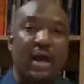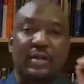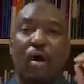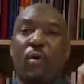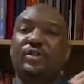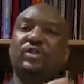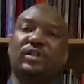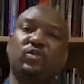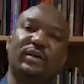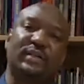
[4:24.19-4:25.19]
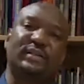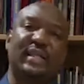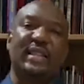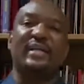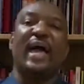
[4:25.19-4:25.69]
Now, what you need to
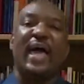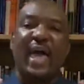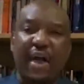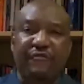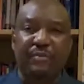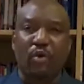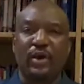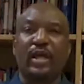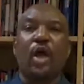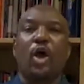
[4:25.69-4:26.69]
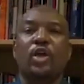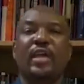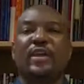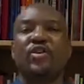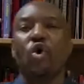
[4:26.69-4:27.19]
understand that everybody
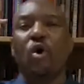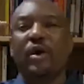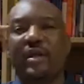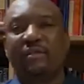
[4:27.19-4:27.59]
in your